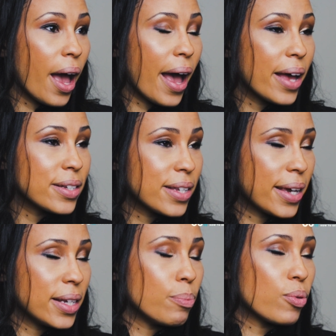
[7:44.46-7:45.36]
and
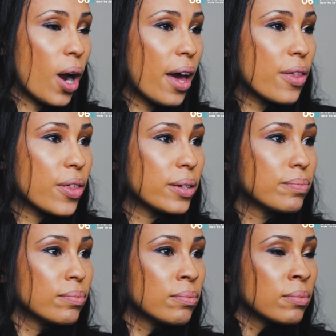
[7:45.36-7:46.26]
take a deep breath
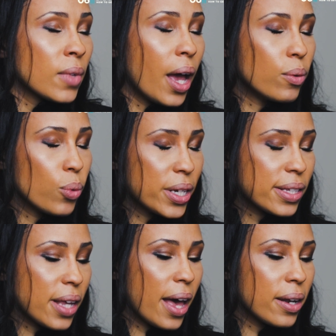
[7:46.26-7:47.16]
and
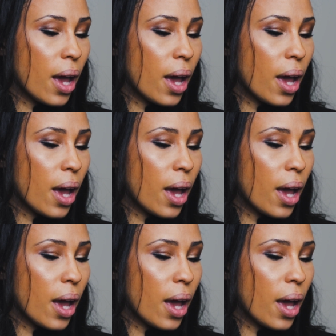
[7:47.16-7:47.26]
reset.